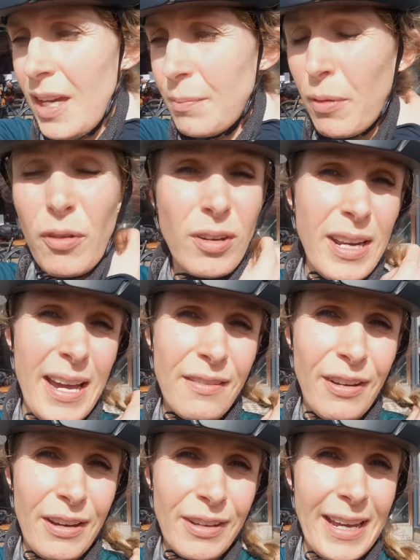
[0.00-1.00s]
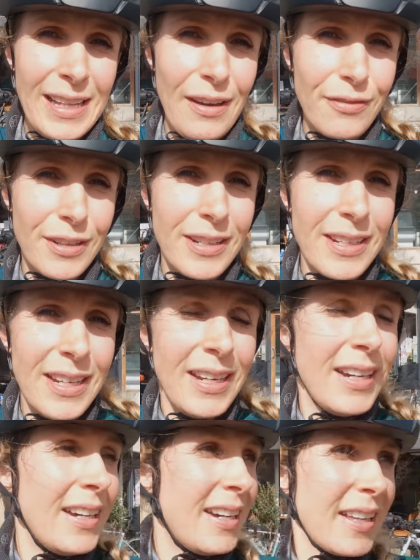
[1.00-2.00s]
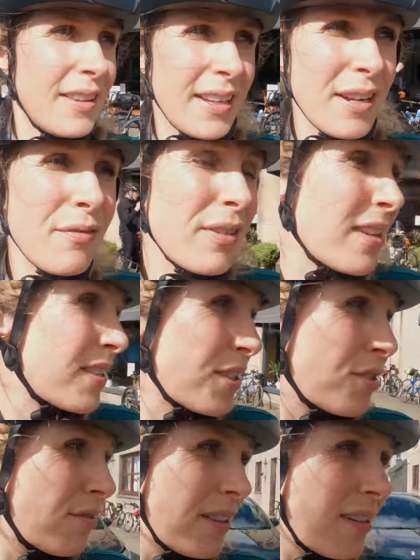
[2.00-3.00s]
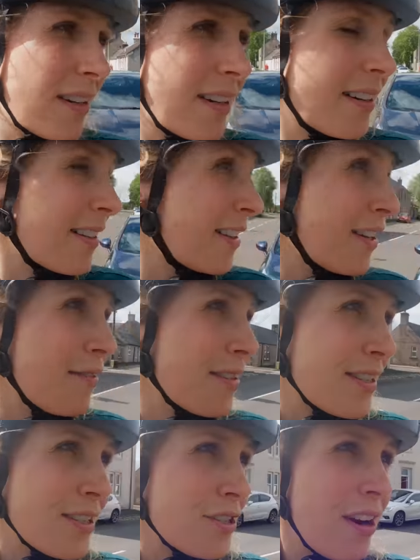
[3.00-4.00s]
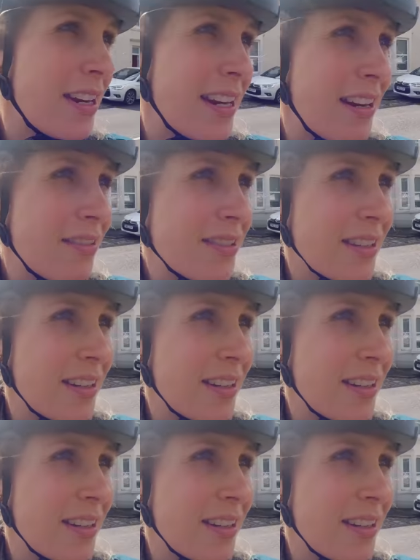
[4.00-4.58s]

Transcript: we've got 95k left, and I don't think there's a train here, is